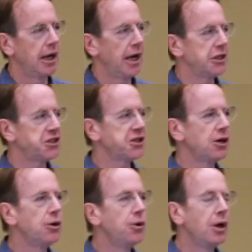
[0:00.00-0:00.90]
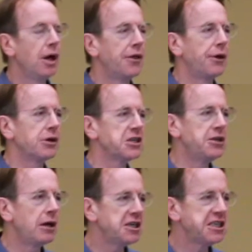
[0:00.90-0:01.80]
And so there is
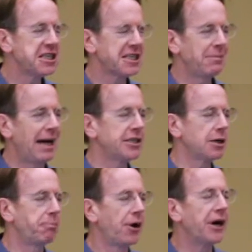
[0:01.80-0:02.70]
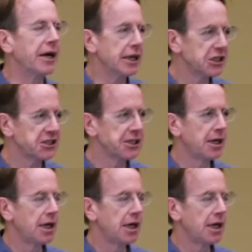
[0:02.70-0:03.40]
no systematic bias